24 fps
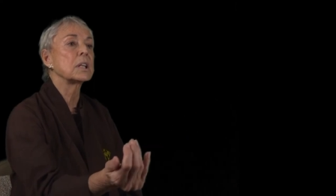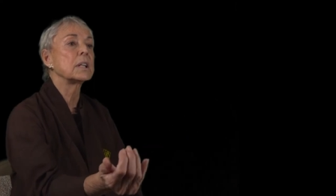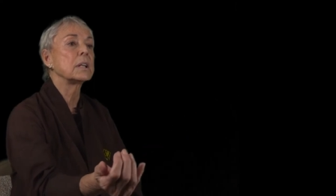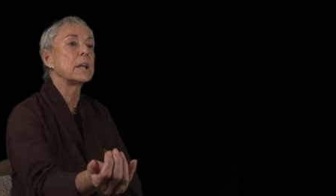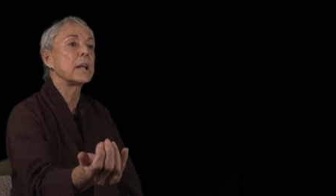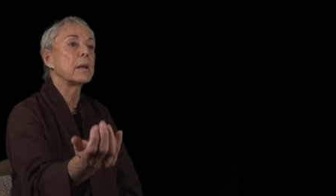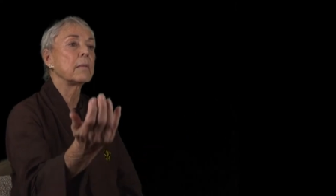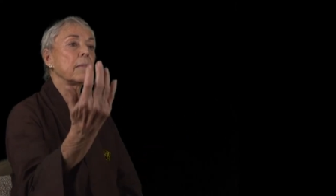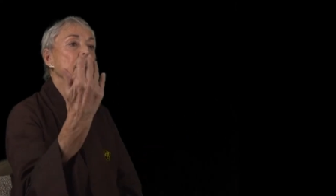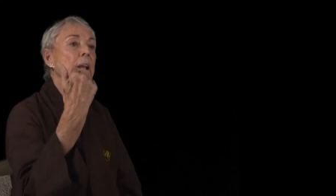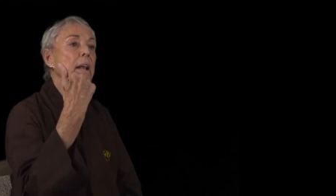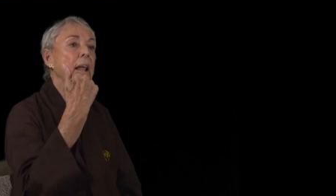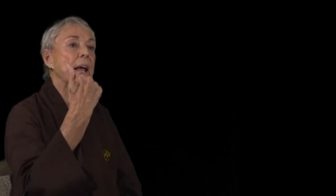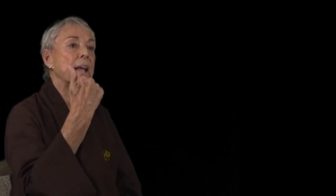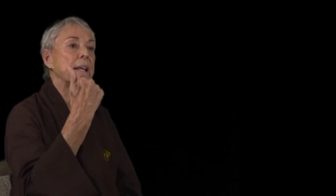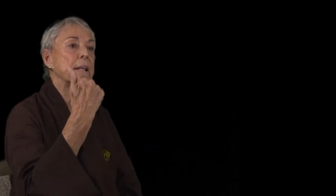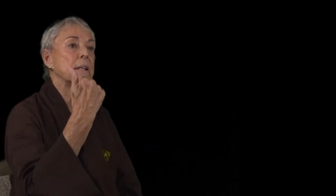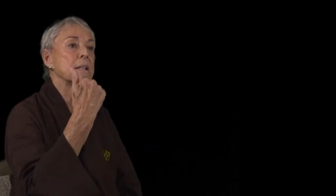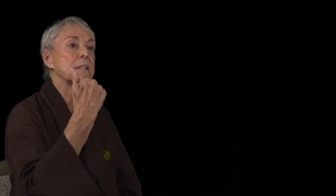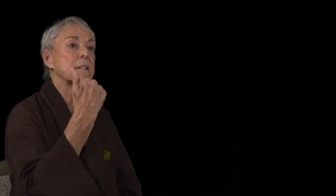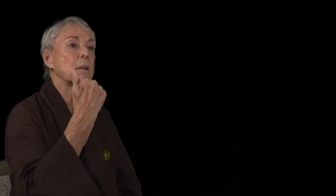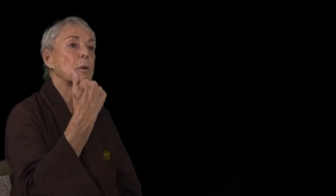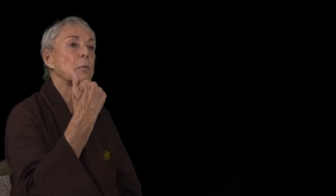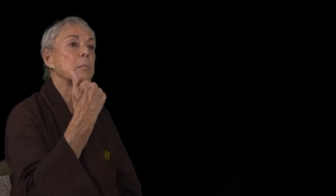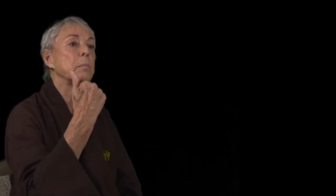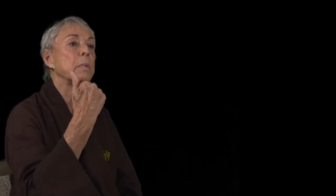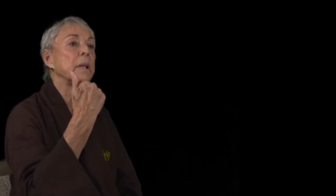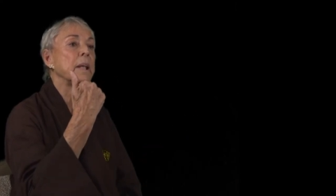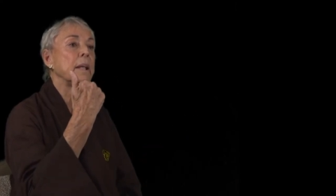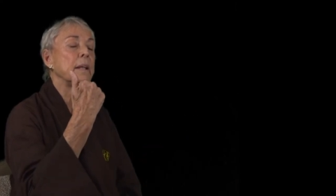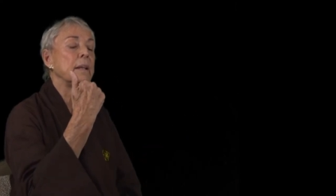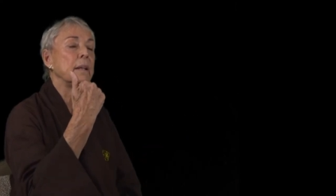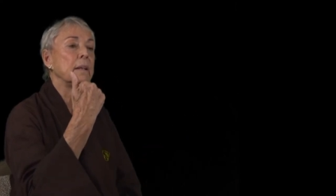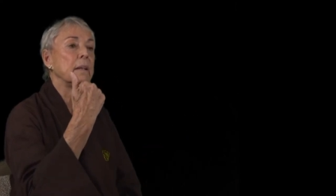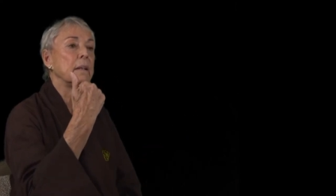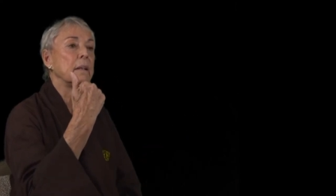and now the light is on
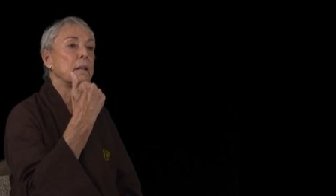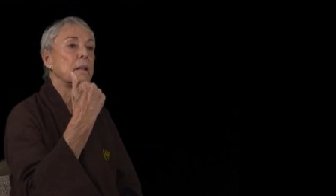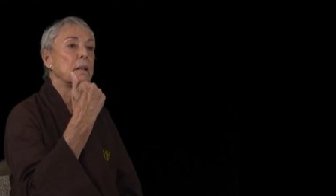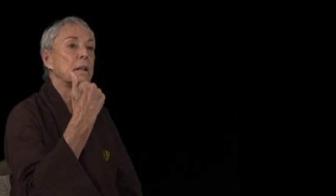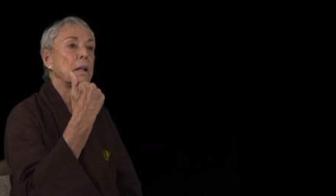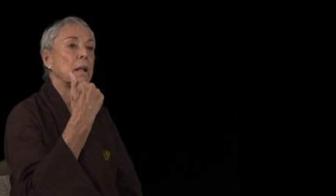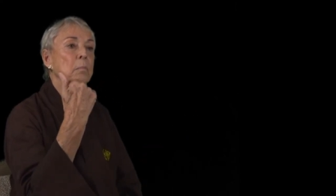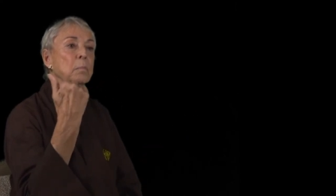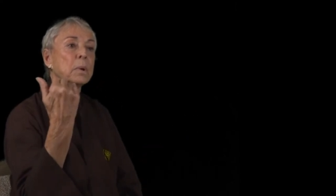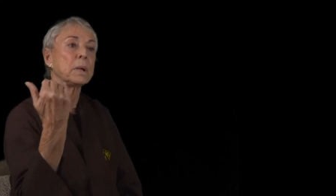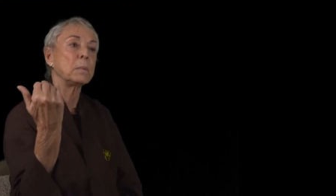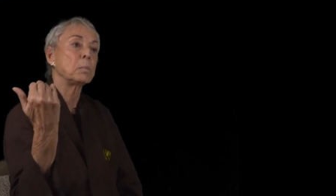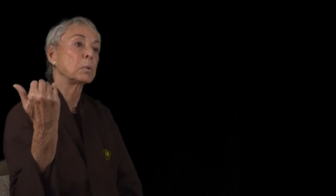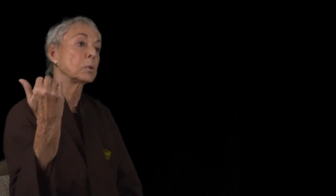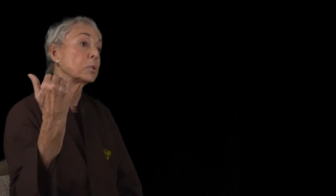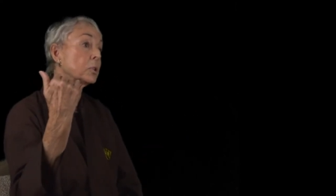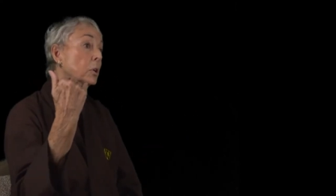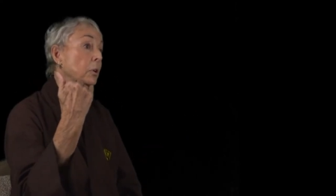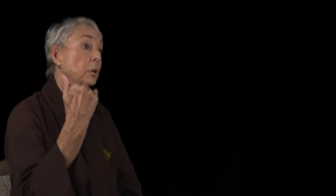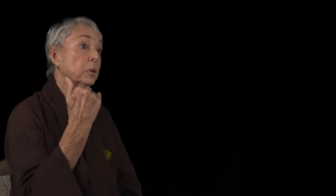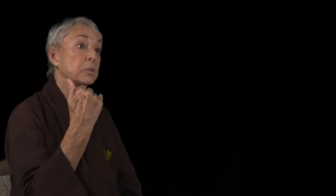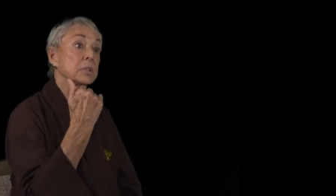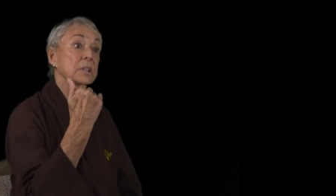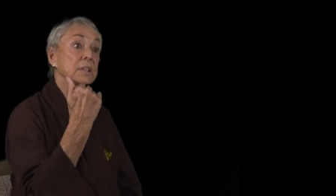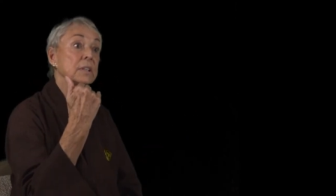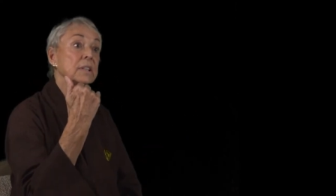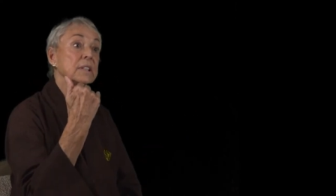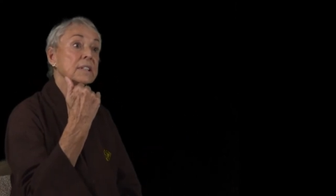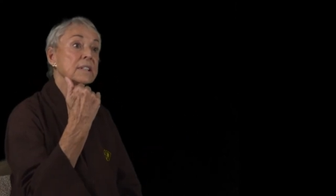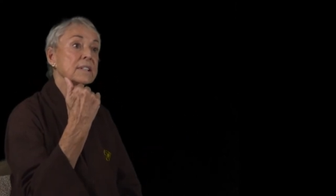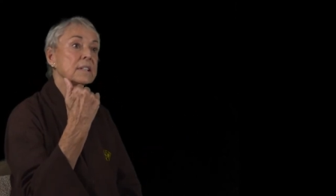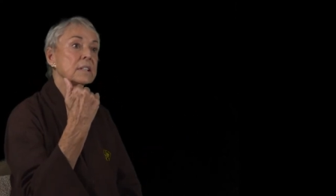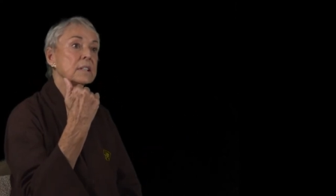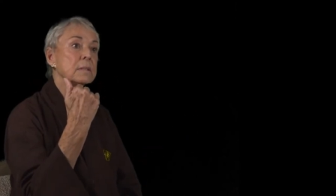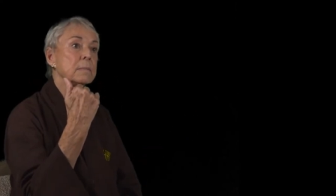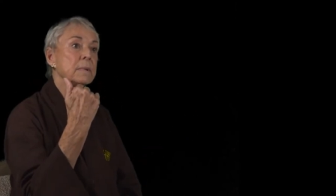me. And people turn to
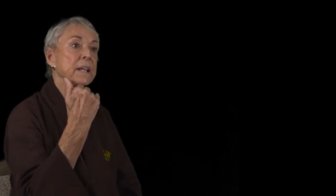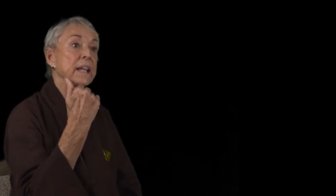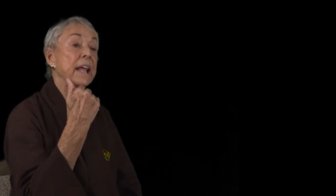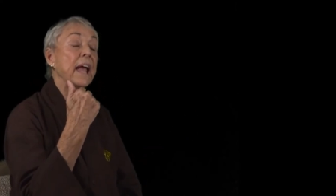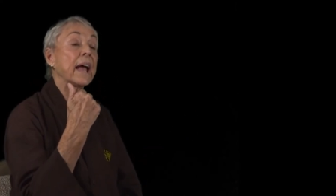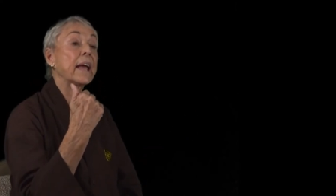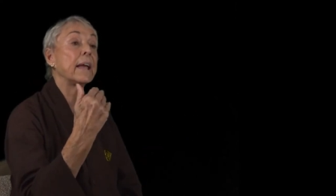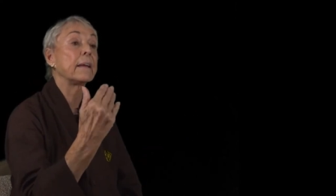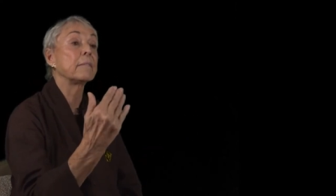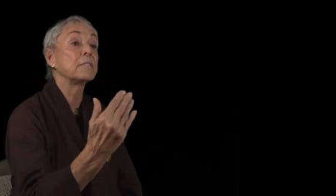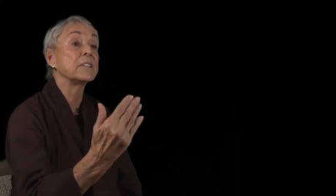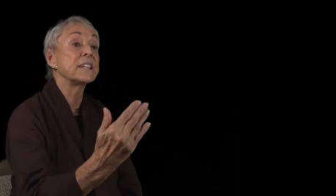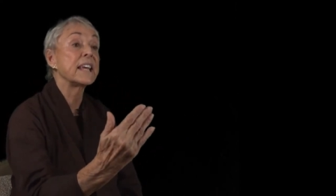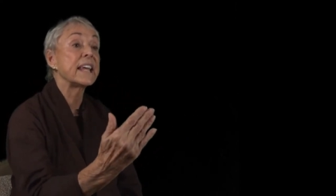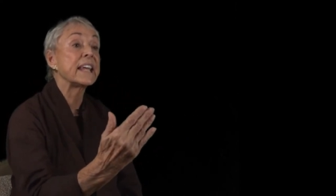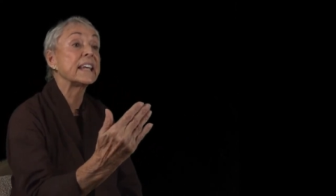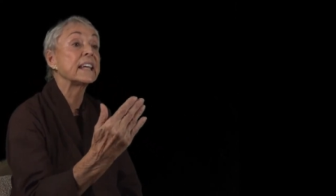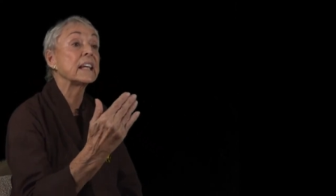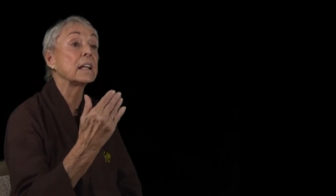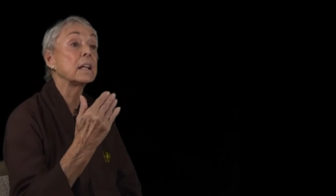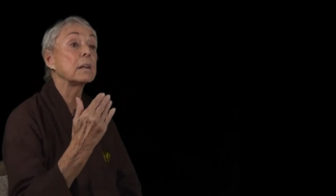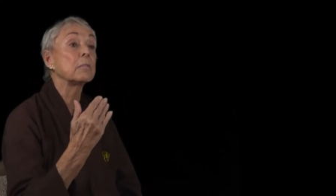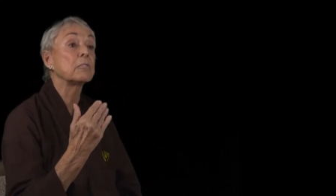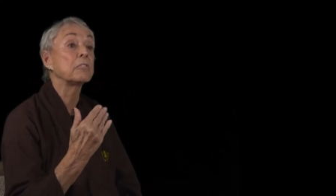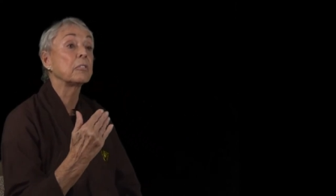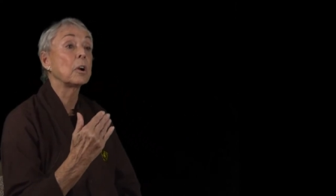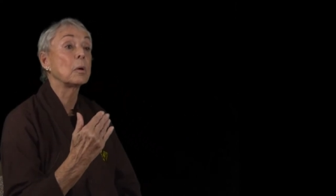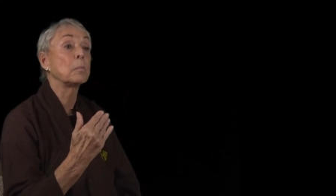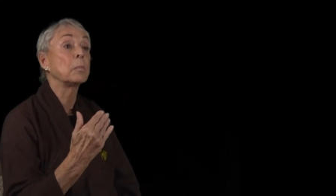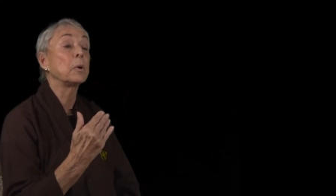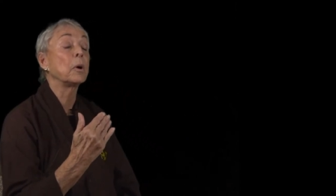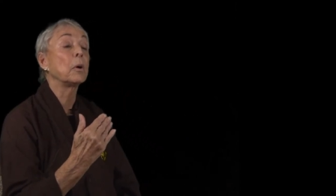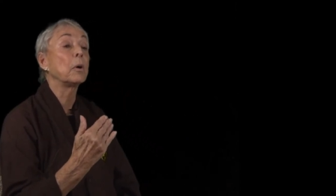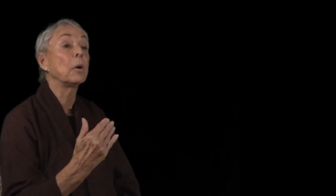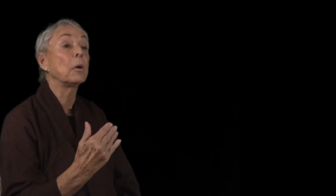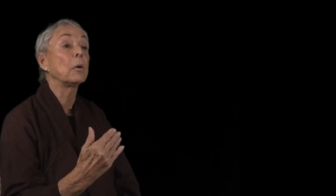listen to me. I have taken it
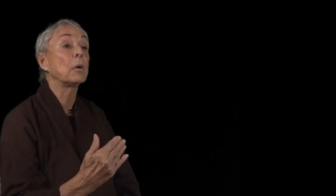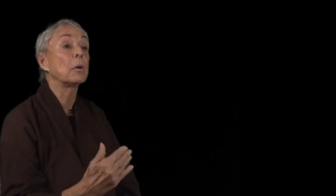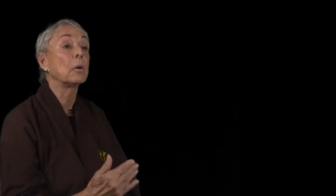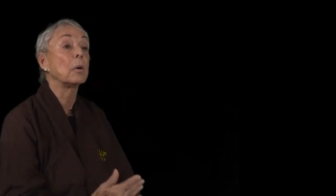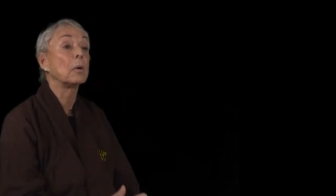from her.